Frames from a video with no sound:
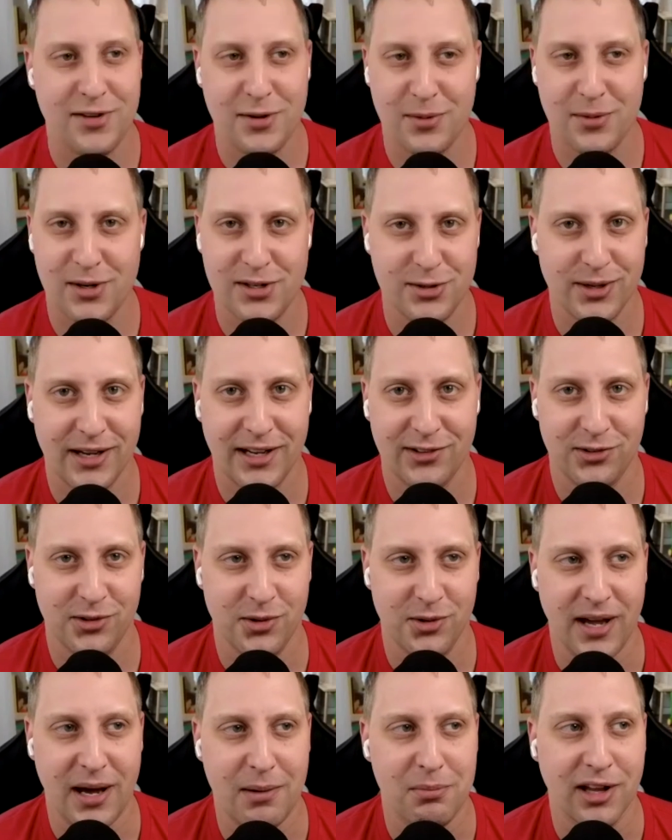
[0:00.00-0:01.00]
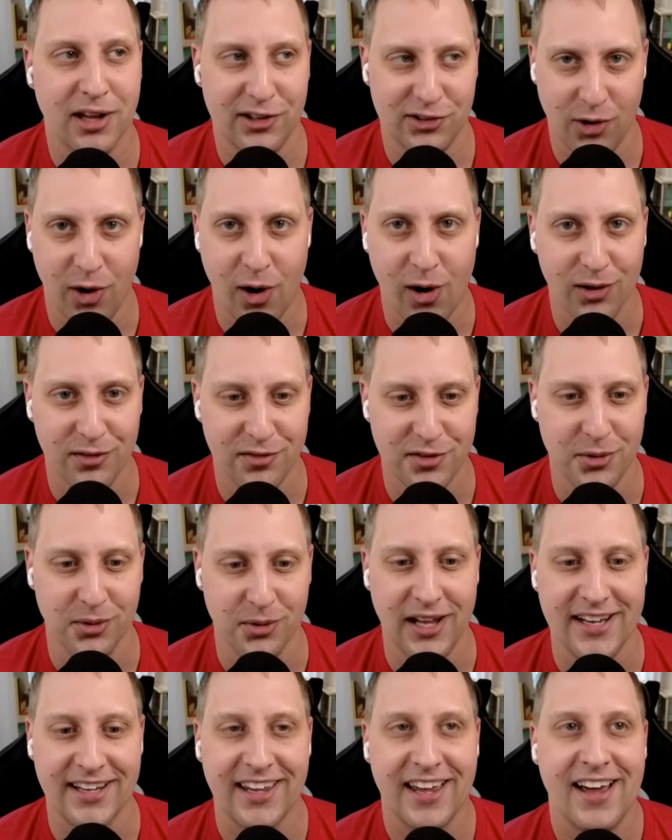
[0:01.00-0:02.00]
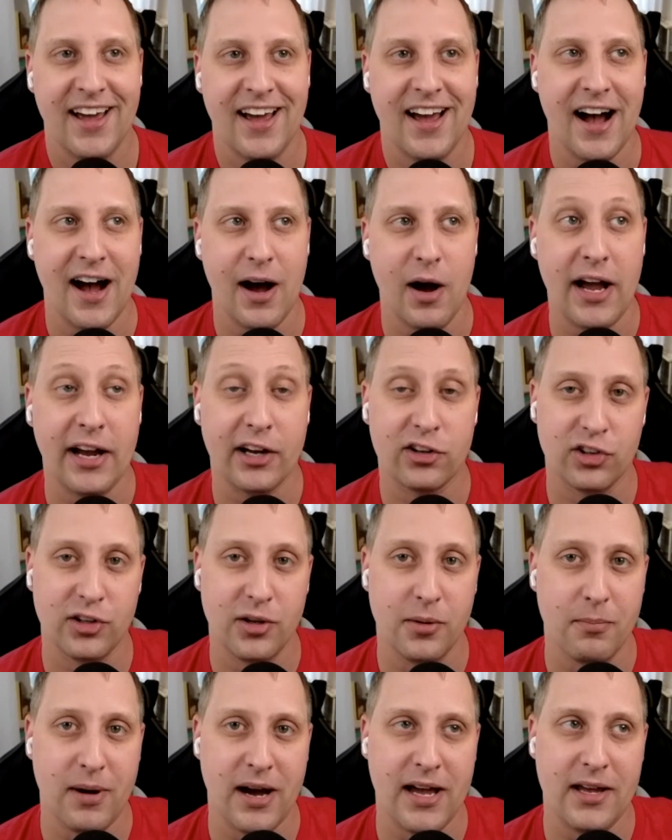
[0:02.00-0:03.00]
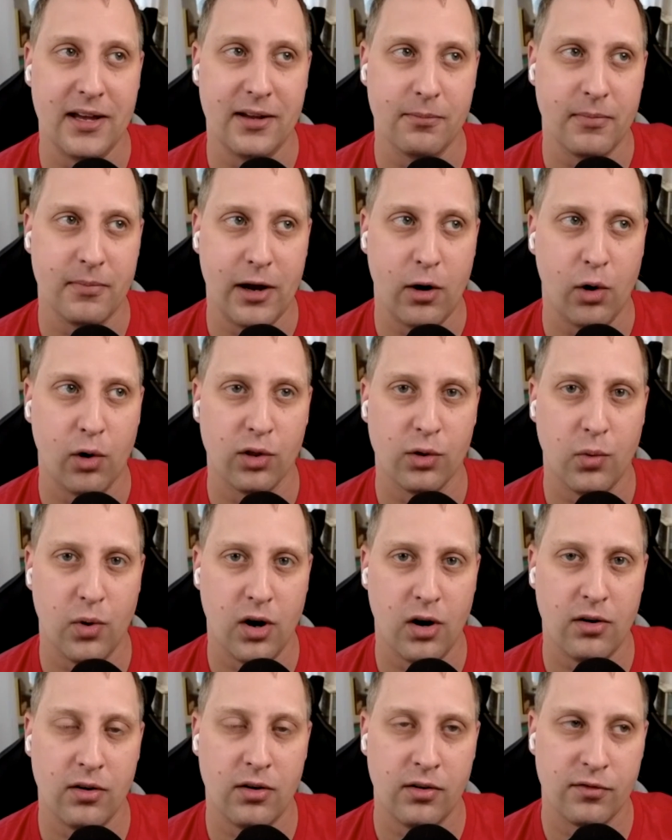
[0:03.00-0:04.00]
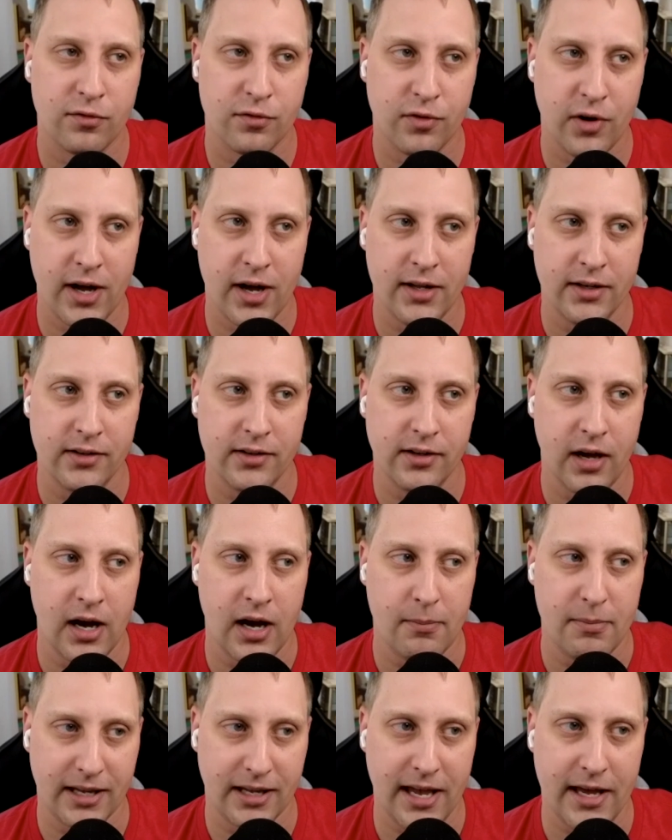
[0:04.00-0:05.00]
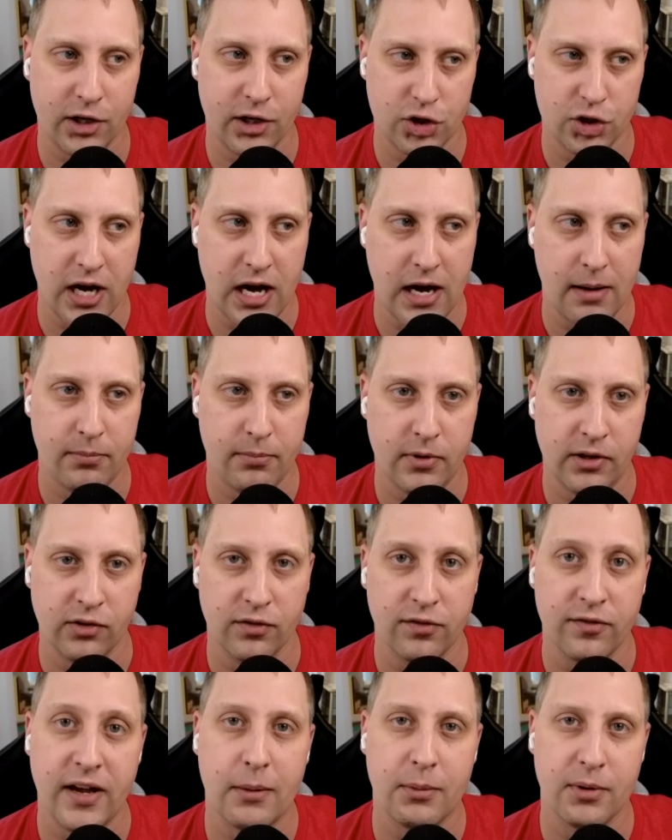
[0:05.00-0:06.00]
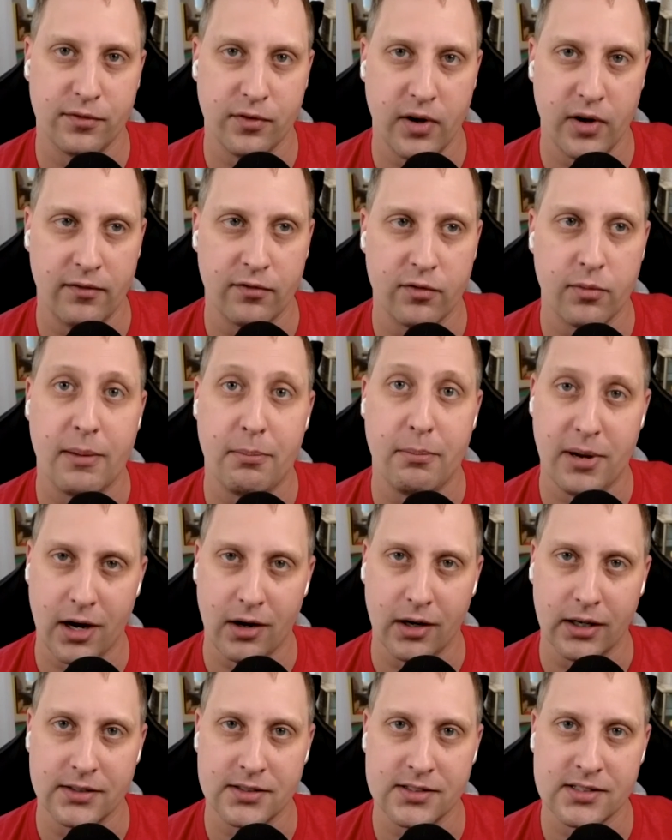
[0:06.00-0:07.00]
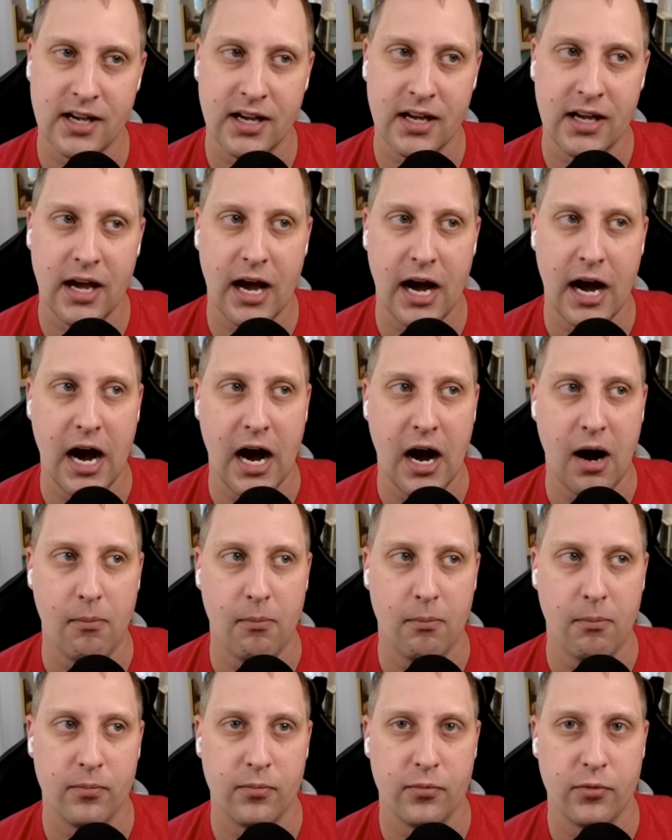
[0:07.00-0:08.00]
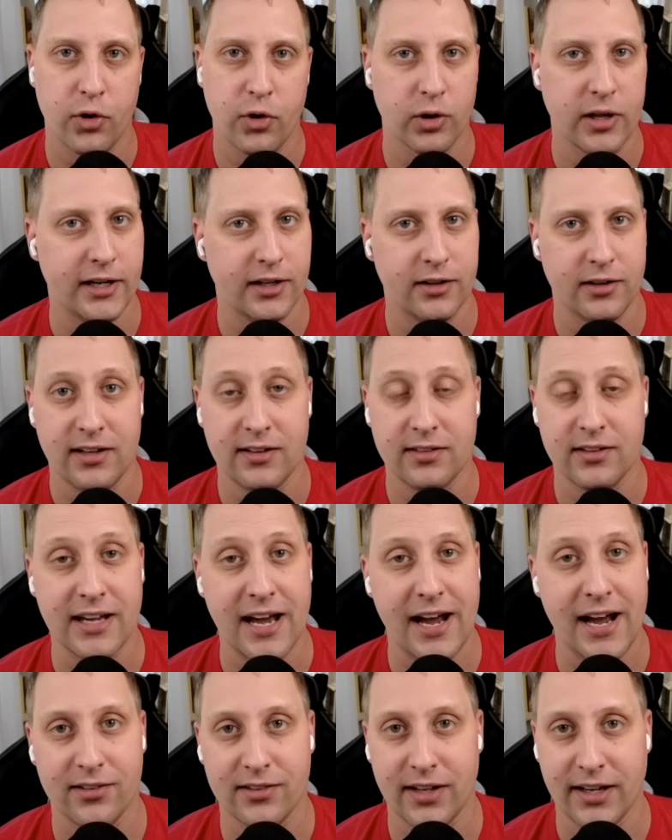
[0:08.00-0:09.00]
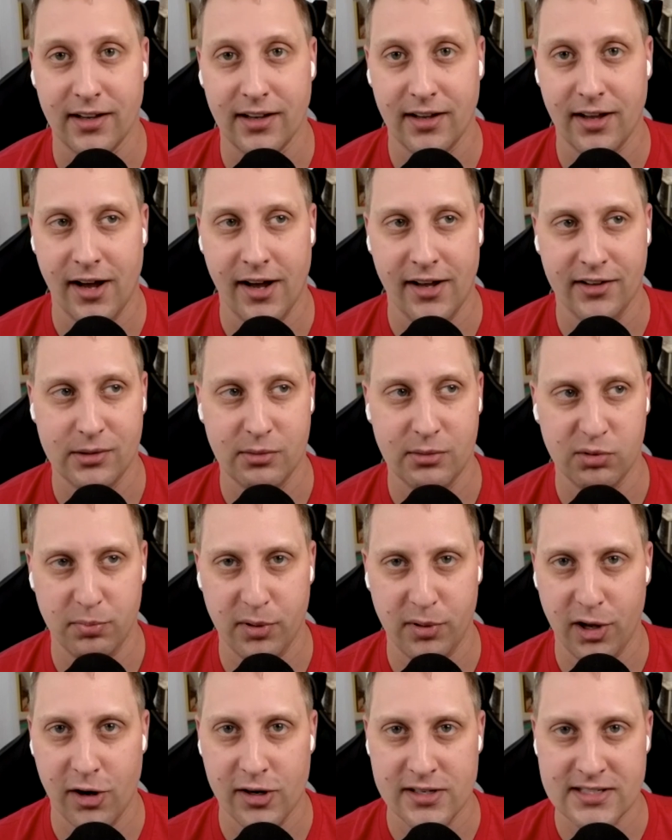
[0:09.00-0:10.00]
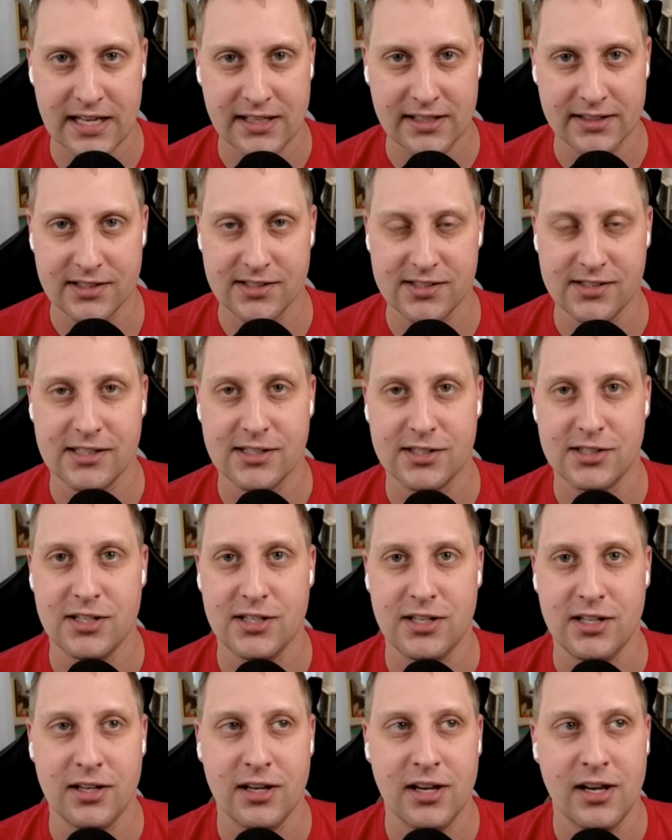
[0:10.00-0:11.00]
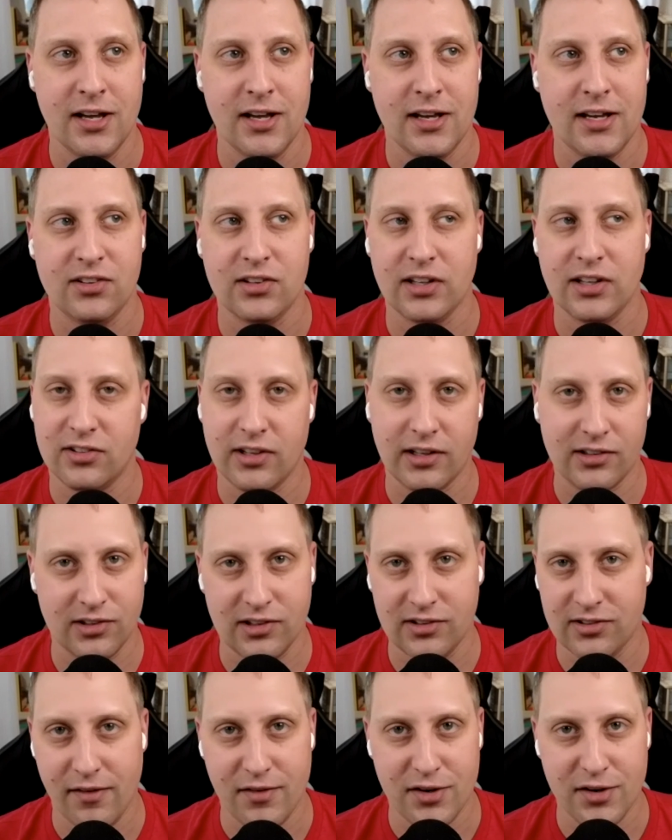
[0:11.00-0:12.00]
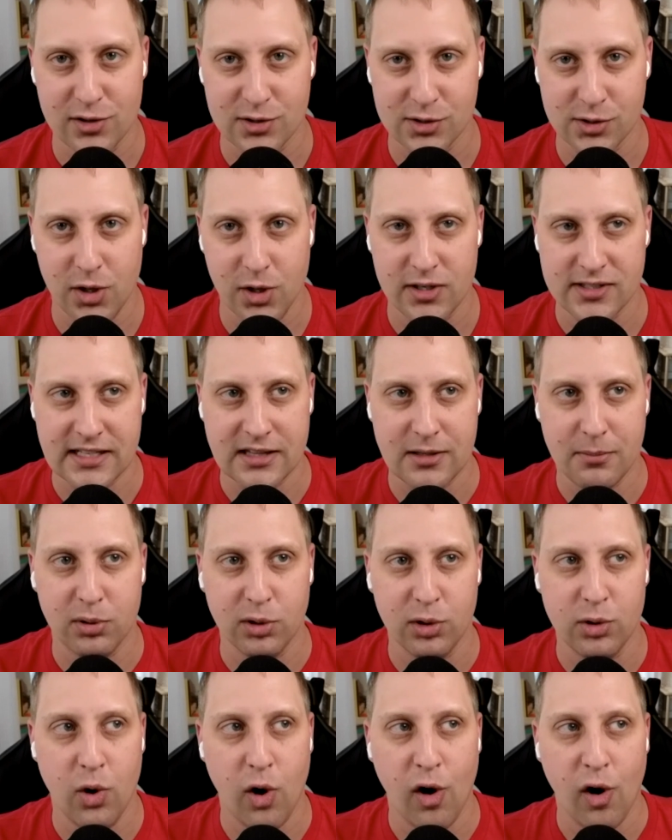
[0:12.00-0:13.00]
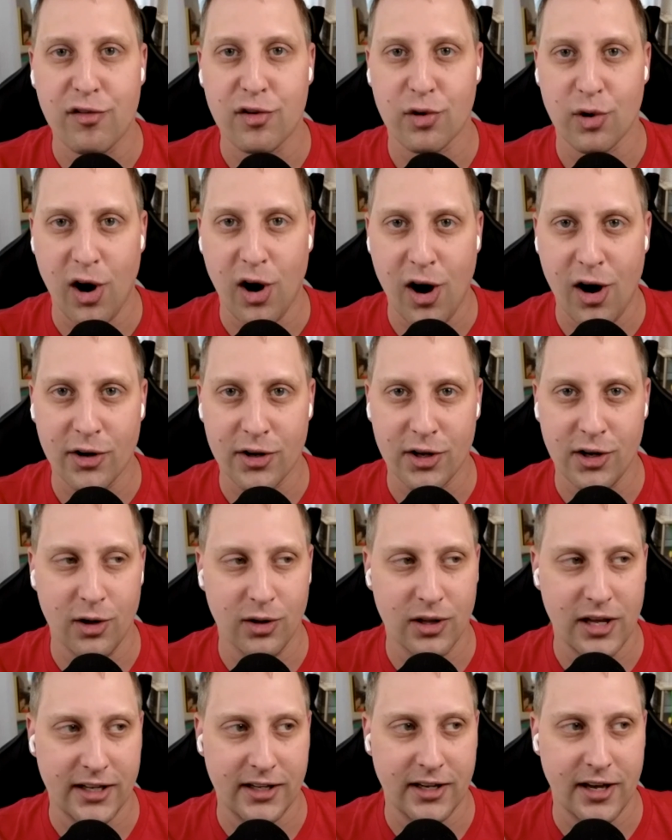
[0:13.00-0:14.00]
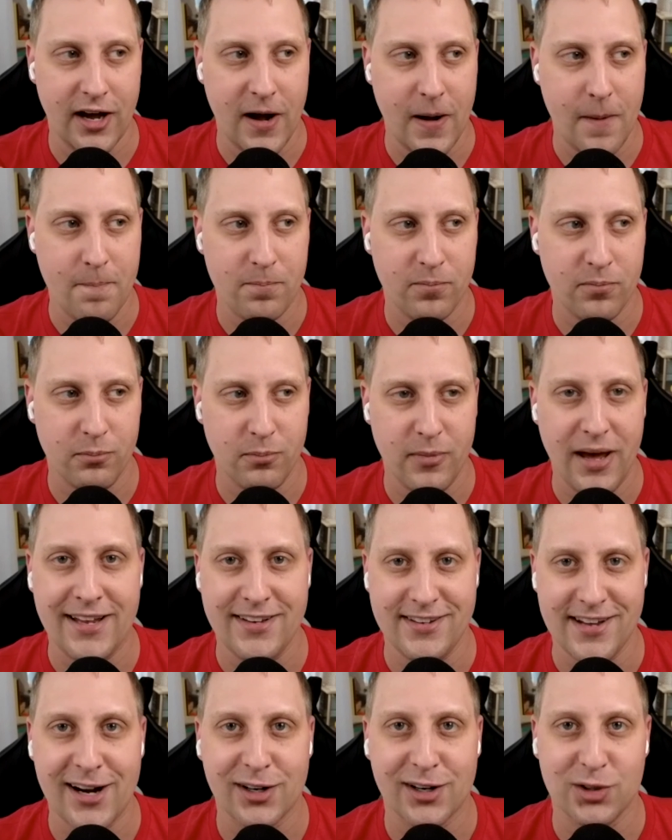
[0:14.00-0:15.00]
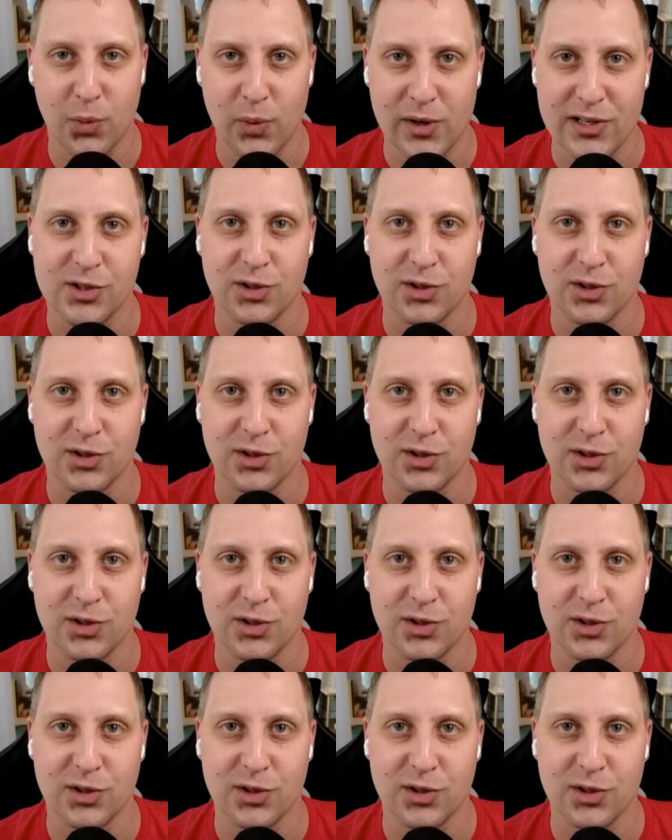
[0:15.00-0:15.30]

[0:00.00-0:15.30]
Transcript: what you guys do. God bless all of you. Like, I actually, my my hole in the wall friend, uh, mechanic shop, it's a family friend for my parents. Yep. Um, they're like, the guy is like, uh, his name is Bill. He's got like the 60, he's like 60, 70 years old. He's got the blue overall, you know, like um, Mad Doctor Wizard